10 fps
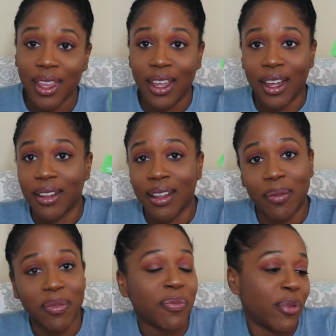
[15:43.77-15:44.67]
yeah,
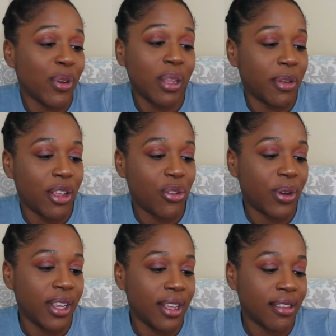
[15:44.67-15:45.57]
I've really been
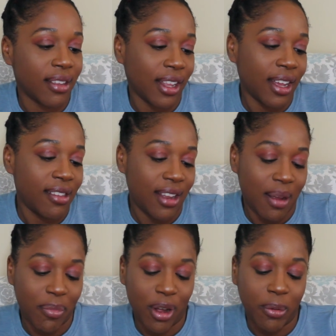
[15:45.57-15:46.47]
enjoying this, and like I said,
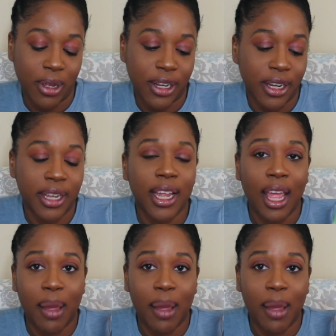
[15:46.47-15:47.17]
I'm probably gonna